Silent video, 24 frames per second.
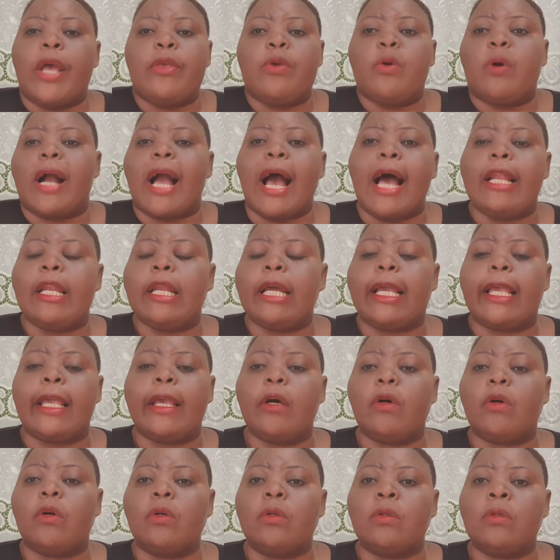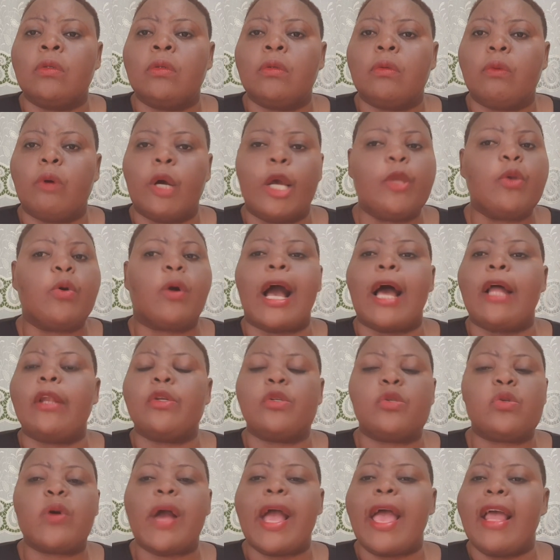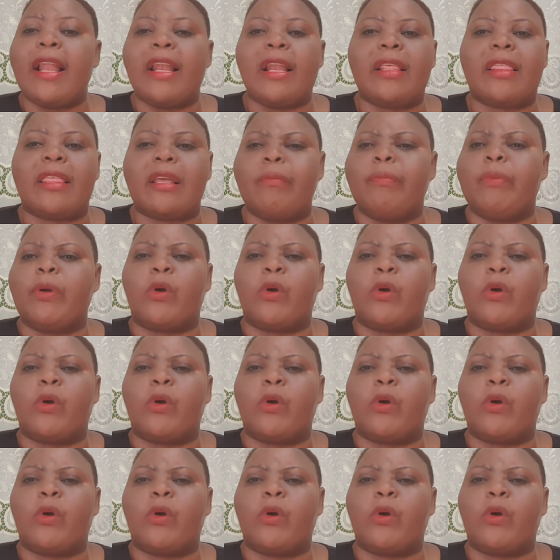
can kill, where you can do anything,